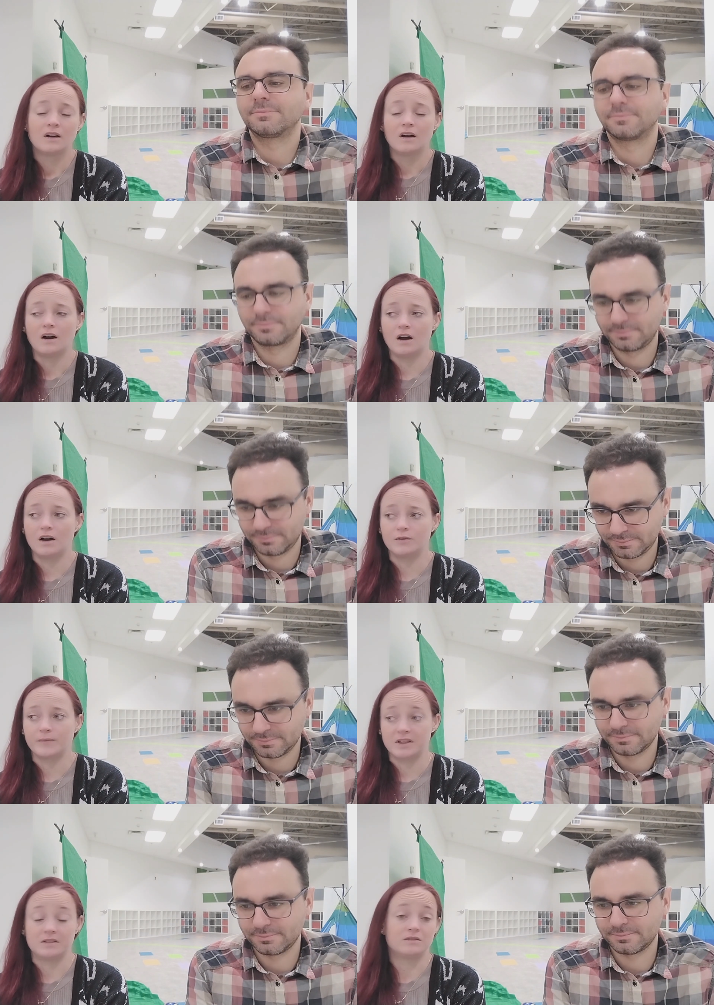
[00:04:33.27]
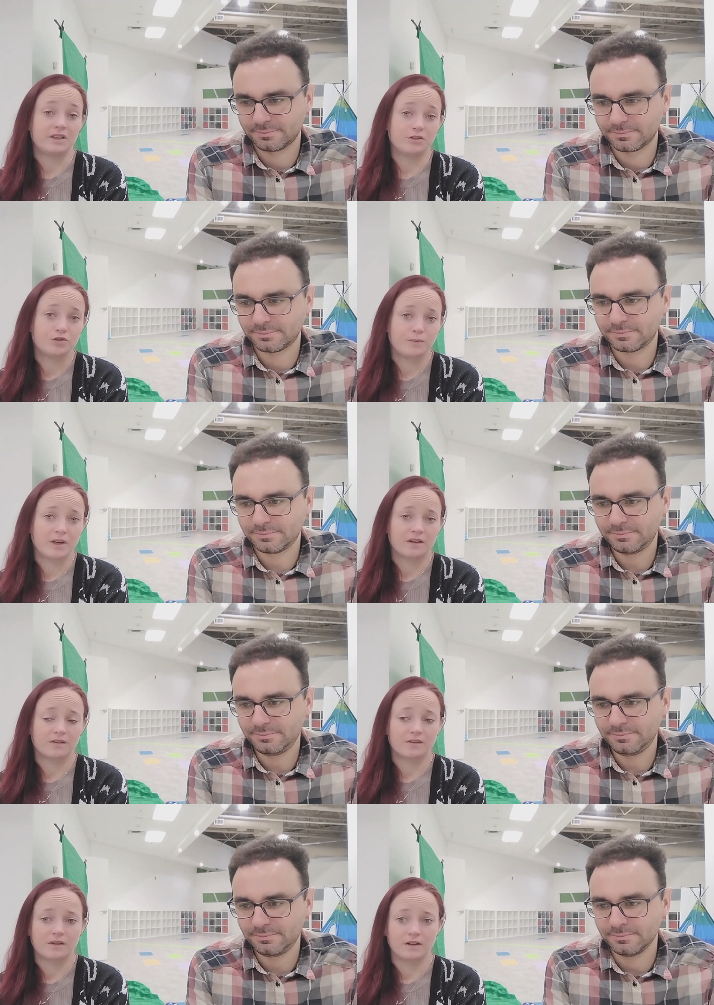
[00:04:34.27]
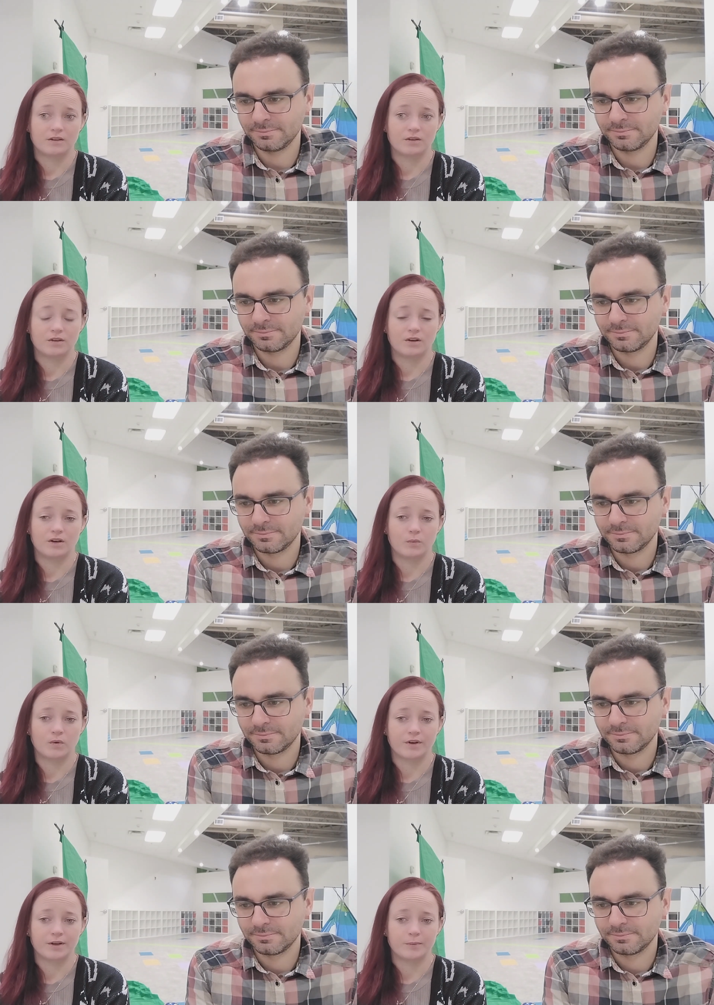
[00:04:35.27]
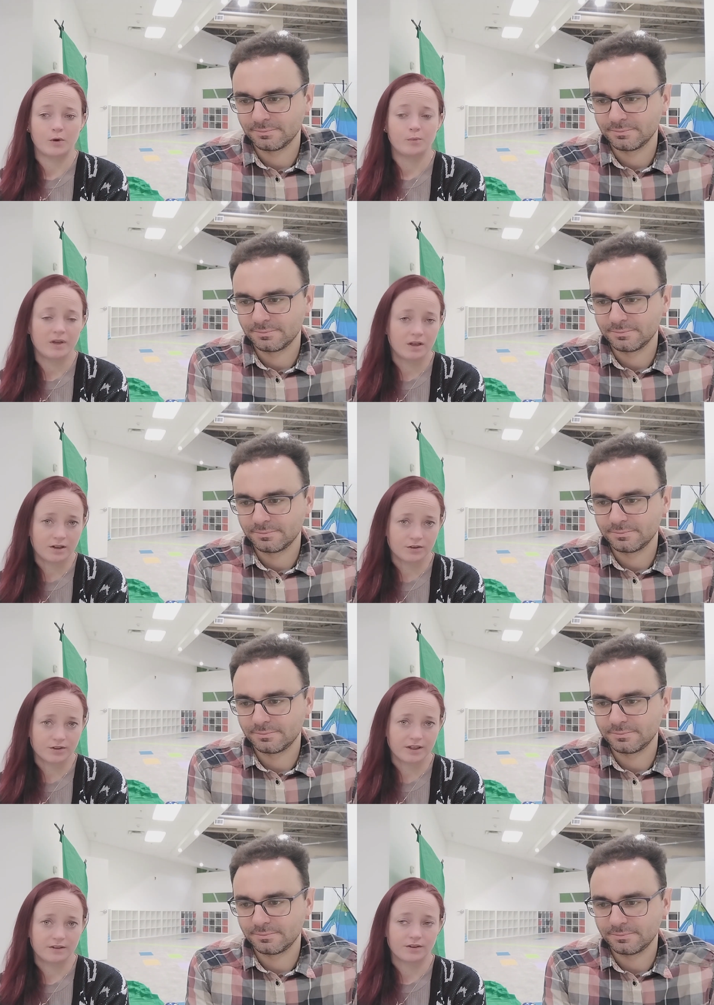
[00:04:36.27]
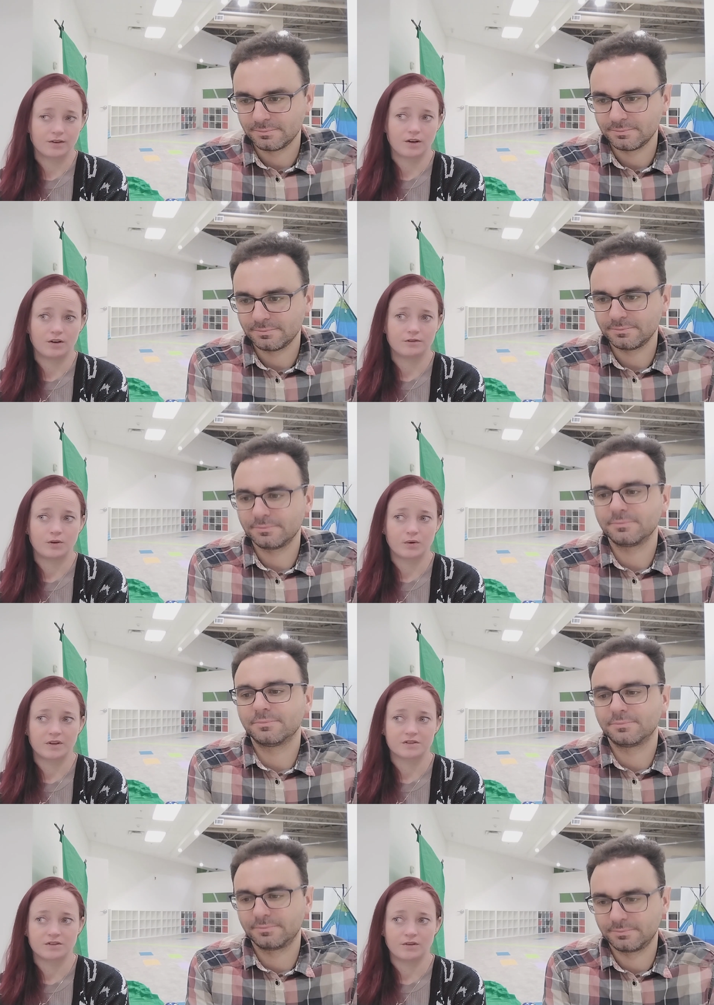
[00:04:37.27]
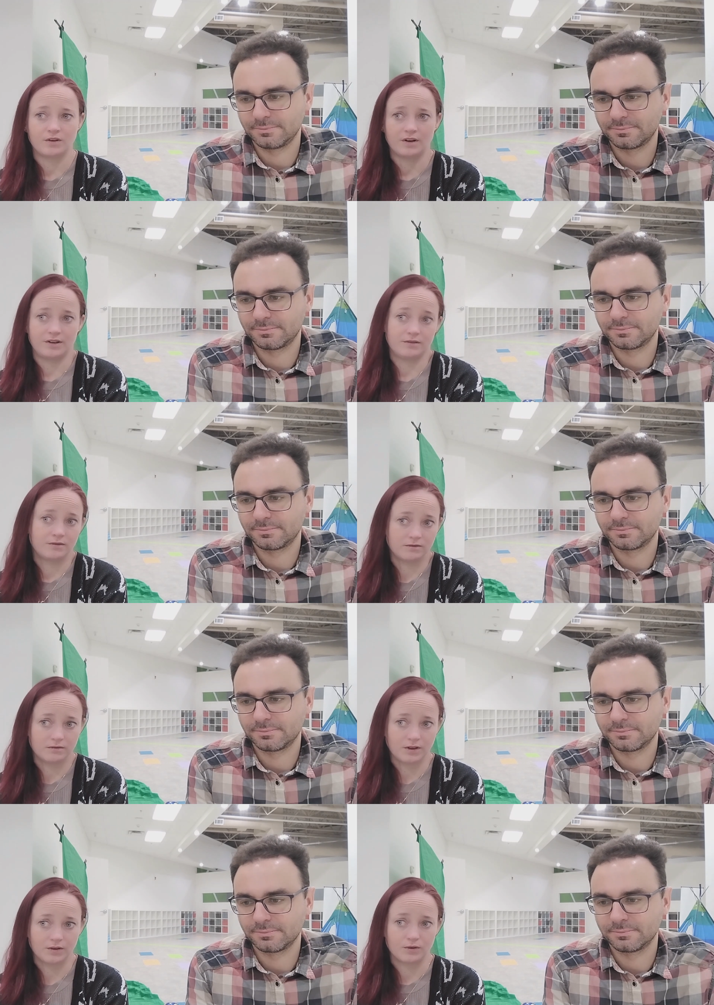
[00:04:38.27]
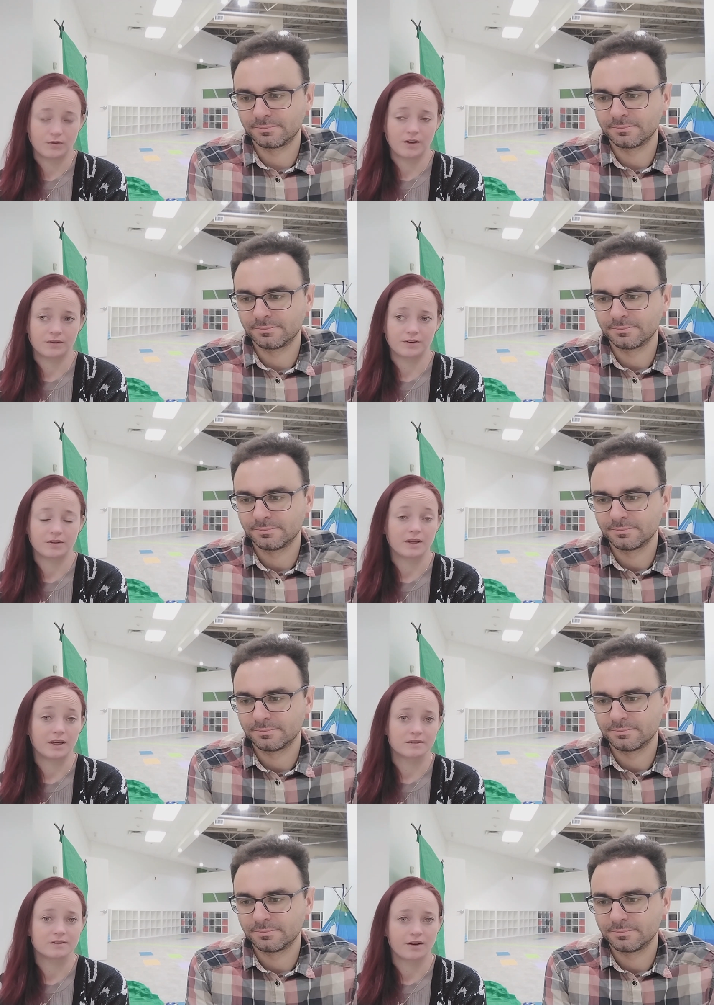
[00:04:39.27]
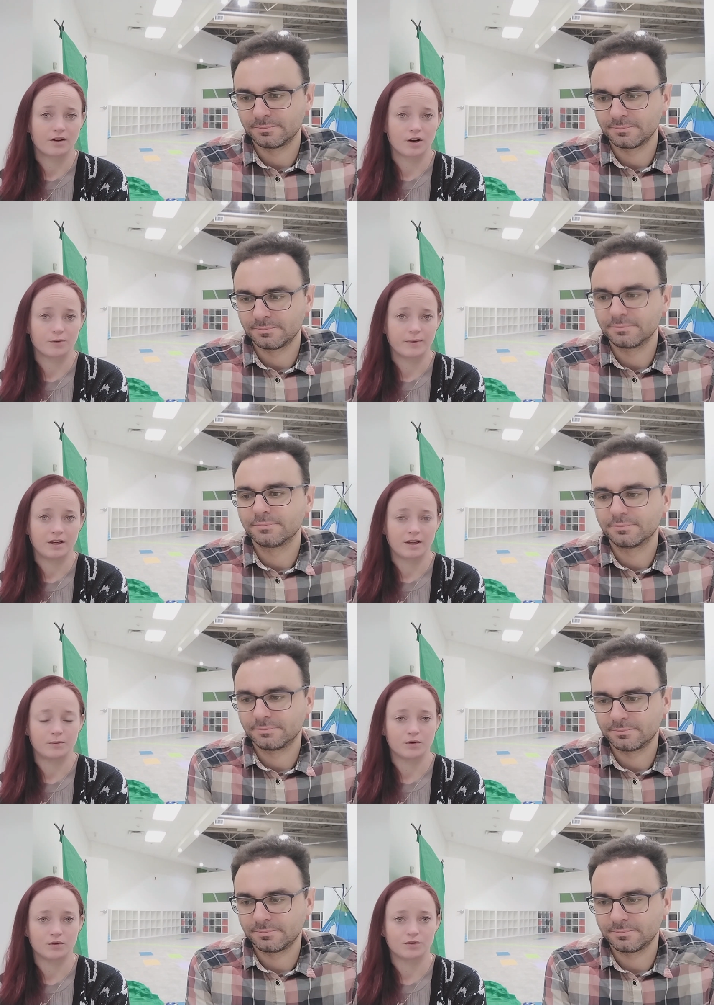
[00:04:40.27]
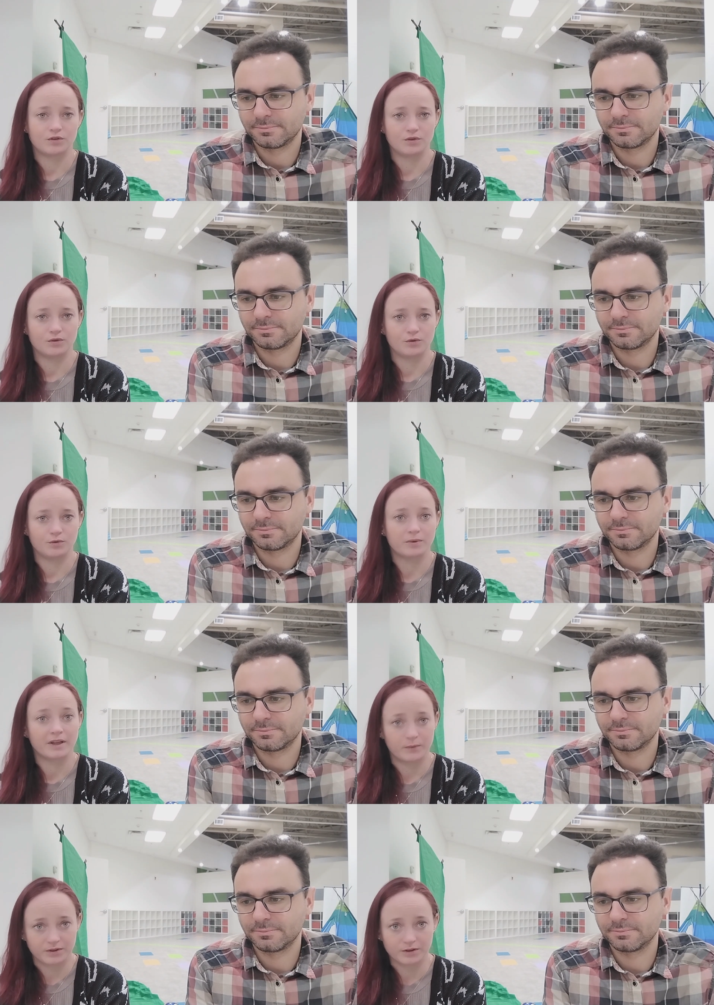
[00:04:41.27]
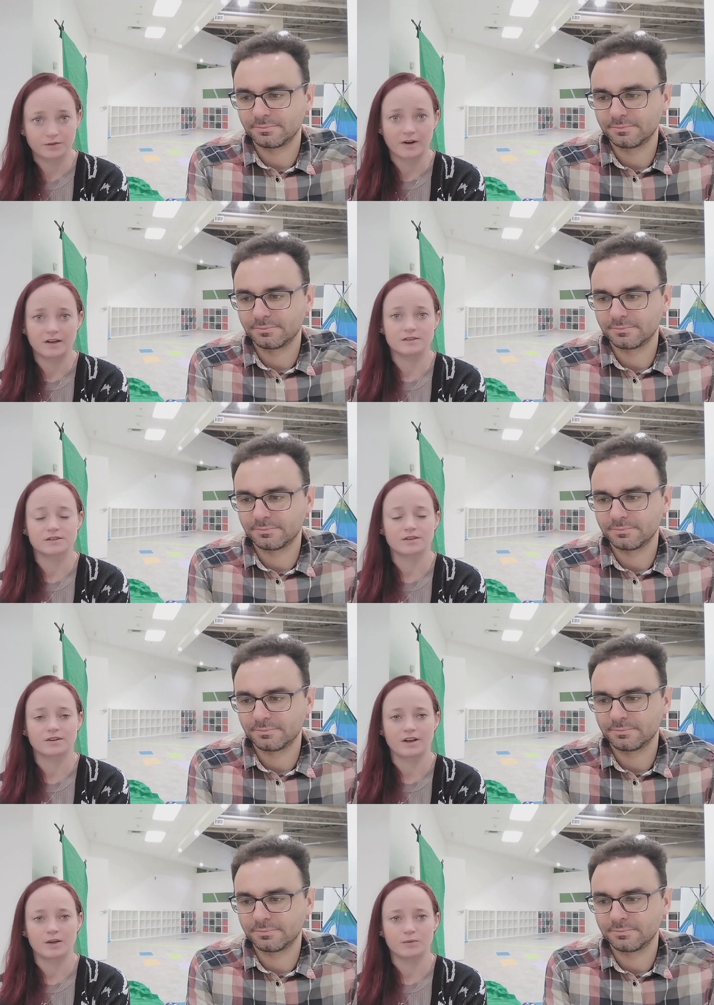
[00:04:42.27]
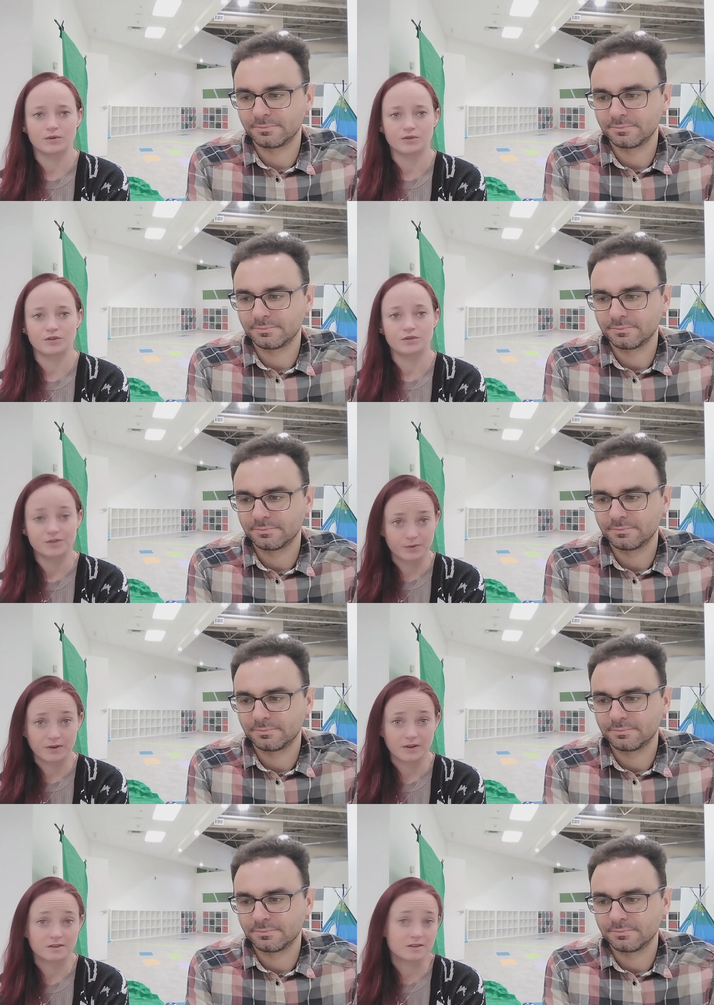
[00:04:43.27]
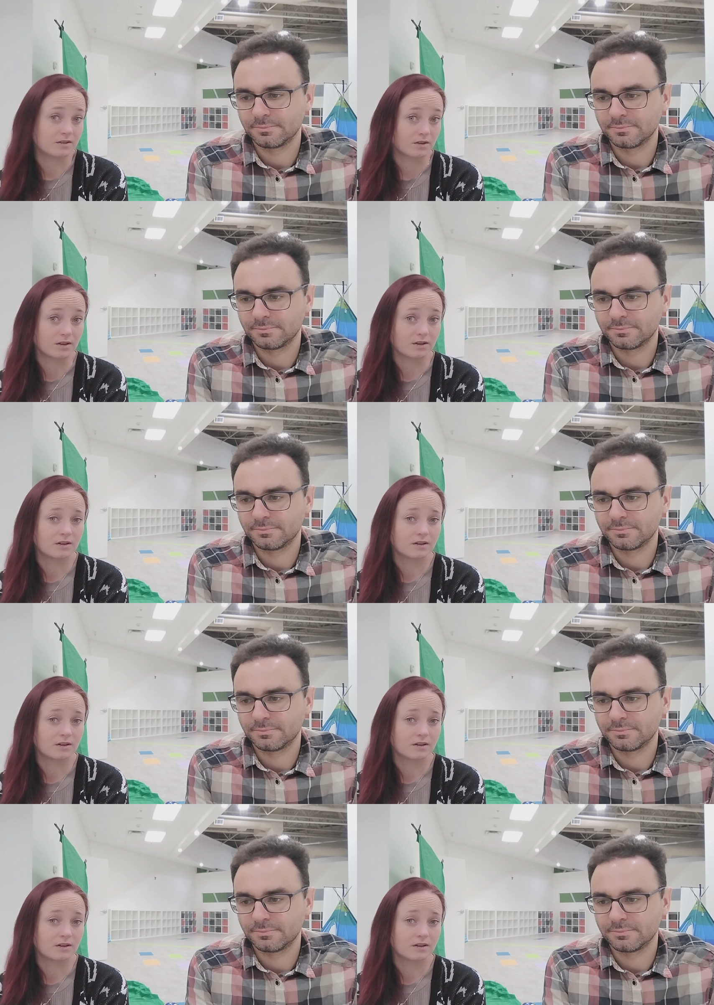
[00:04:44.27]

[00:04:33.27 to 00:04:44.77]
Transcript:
Speaker 1: um, and teach because then they're not worried about being hungry. They're not focused on you know other things. They are being able to play with their friends. They're able to sit with us and learn.